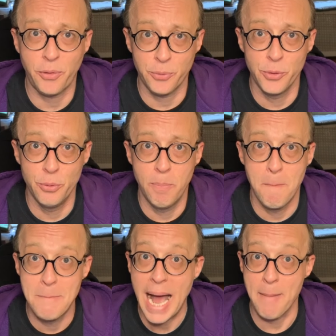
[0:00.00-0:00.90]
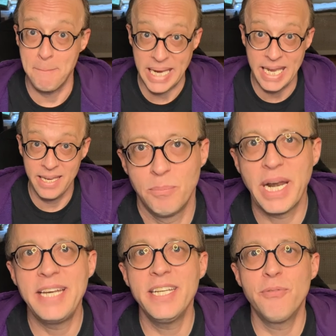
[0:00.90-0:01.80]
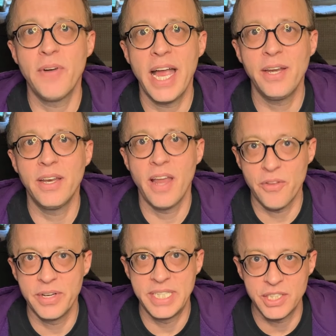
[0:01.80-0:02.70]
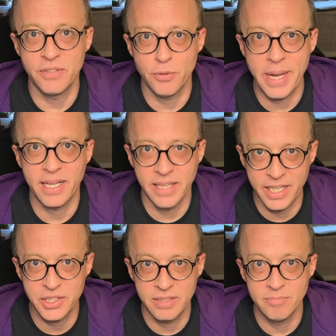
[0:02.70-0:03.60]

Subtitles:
through by me, but I did find another addition for my collection,